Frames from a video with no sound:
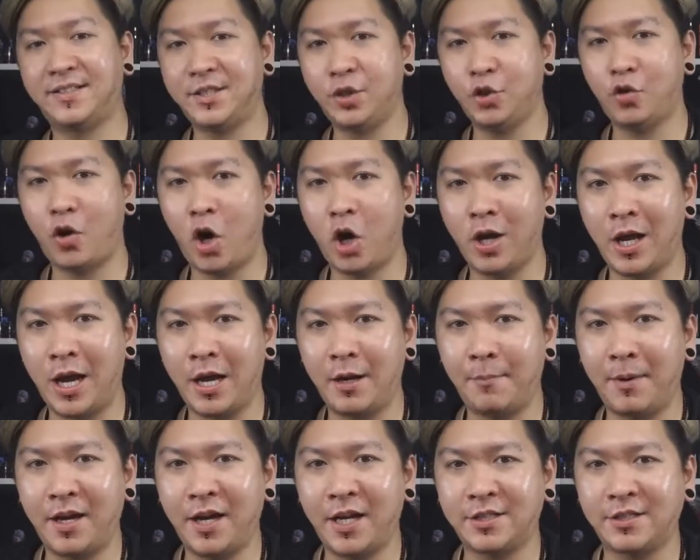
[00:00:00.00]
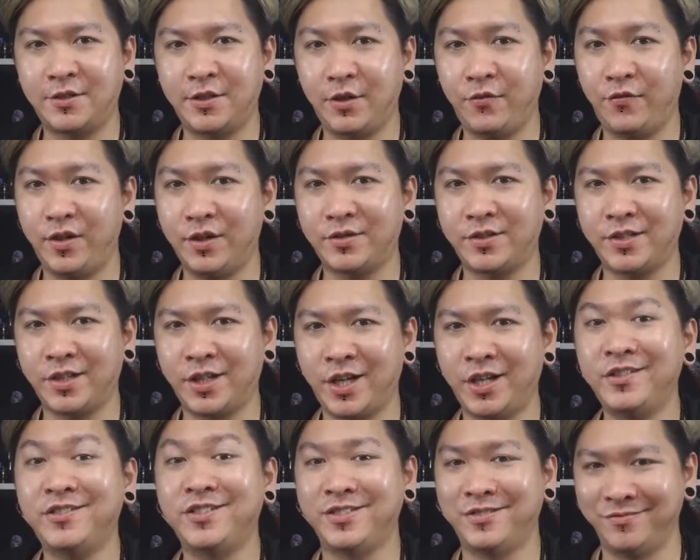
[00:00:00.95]
see you all at my next reviews
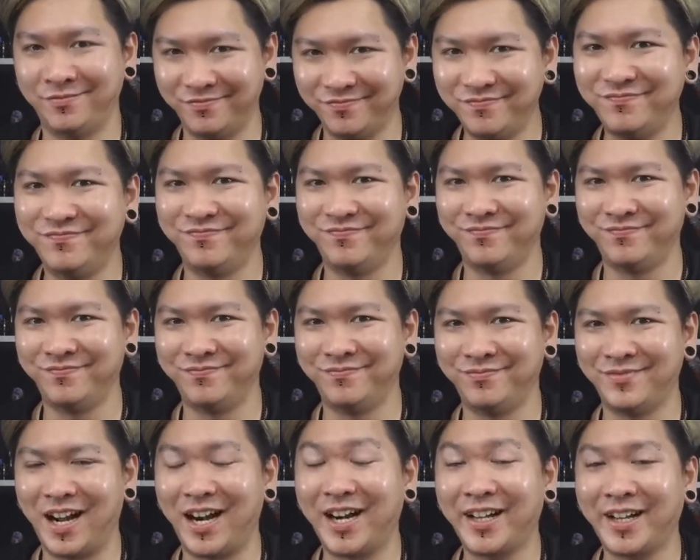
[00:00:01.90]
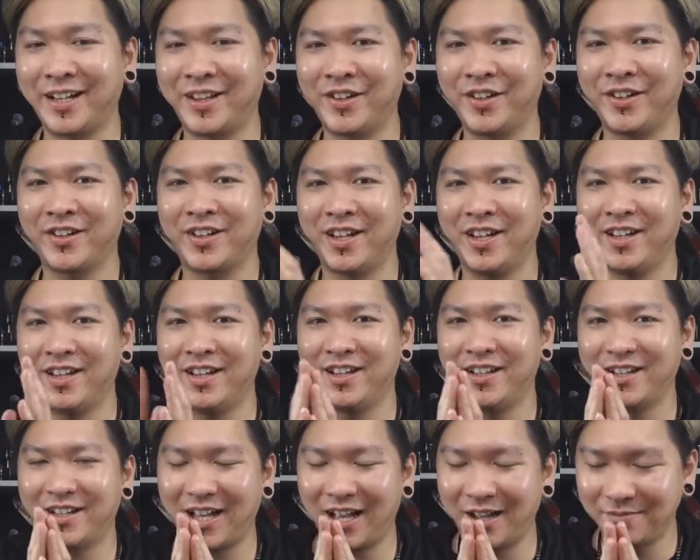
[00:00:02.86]
again. Arigatou
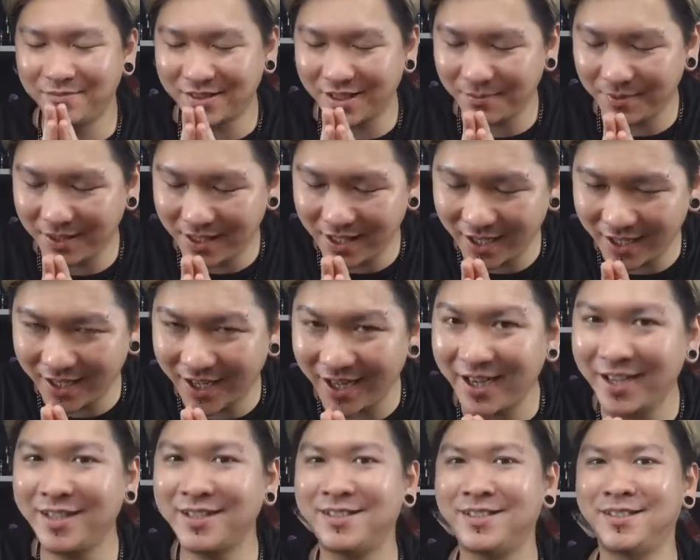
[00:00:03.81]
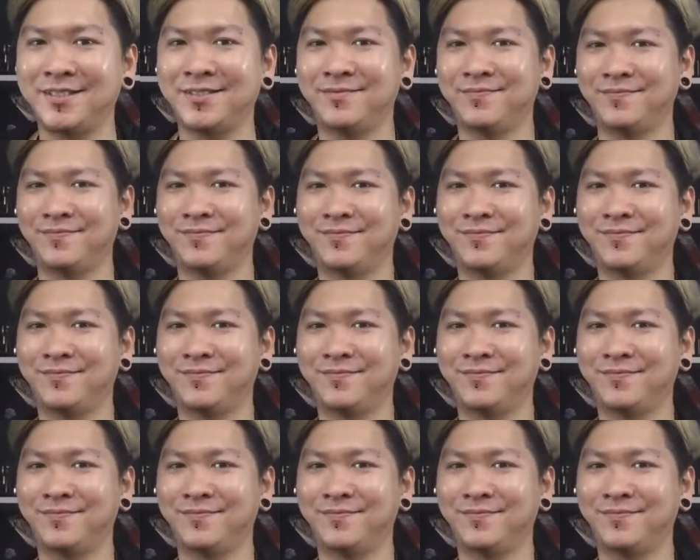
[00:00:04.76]
kamsahamnida, guys.